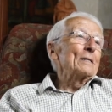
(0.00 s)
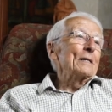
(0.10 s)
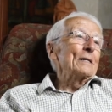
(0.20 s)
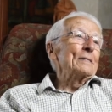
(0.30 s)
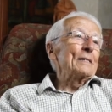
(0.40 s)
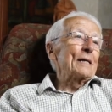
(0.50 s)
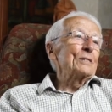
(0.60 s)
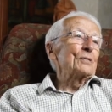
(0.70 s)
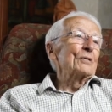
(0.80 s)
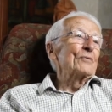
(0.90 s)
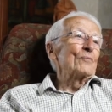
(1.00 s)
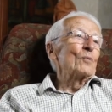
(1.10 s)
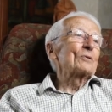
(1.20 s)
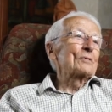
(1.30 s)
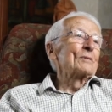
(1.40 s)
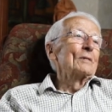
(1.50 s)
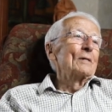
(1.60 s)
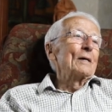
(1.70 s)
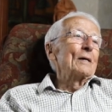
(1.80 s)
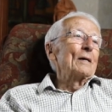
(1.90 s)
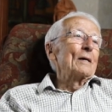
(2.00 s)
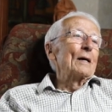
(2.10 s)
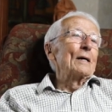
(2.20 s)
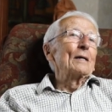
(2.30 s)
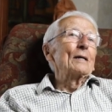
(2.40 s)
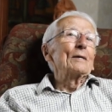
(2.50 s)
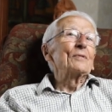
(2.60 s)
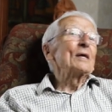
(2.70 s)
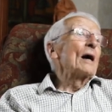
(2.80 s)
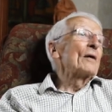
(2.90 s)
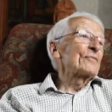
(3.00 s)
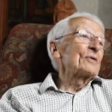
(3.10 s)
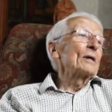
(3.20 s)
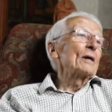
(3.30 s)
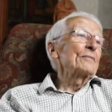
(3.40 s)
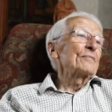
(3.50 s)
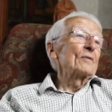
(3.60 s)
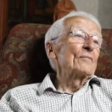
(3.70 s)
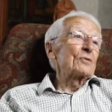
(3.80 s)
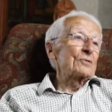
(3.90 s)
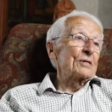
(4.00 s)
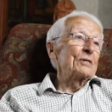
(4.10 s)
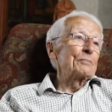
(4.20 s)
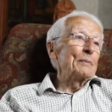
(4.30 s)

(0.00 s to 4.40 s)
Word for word: indication of what the afterlife of Oscar has